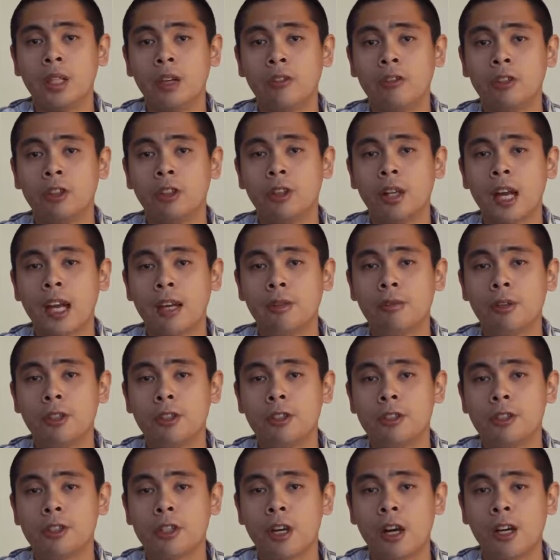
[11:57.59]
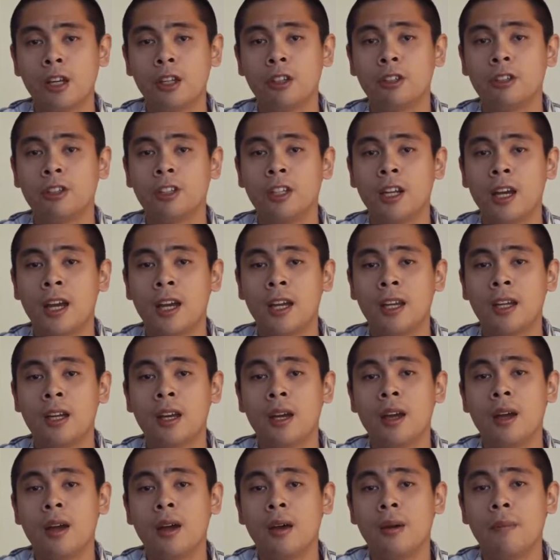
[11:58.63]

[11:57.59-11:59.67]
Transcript: If you like what you saw here today,